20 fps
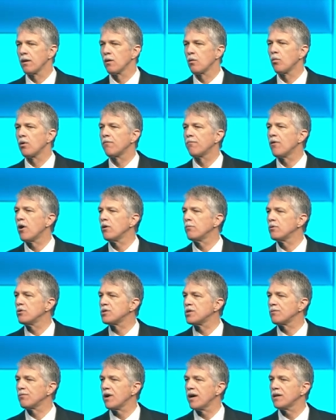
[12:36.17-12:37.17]
with
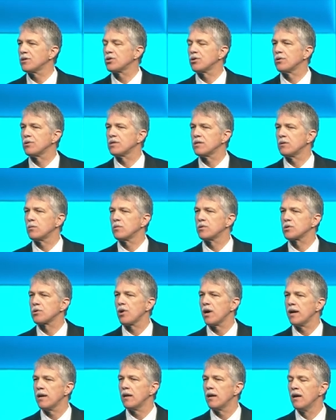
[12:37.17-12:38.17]
farmers and ranchers, and it was
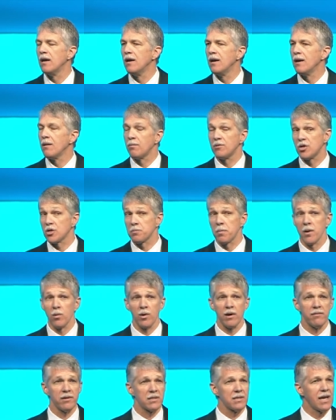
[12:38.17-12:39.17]
great just by
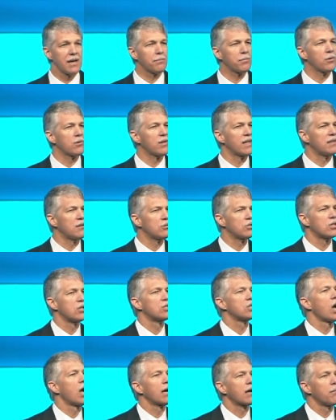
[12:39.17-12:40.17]
way of example, they used to
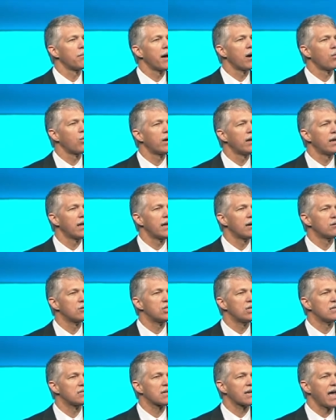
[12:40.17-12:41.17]
talk about wind
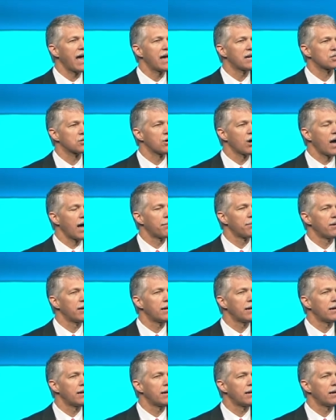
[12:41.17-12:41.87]
energy as a cash crop.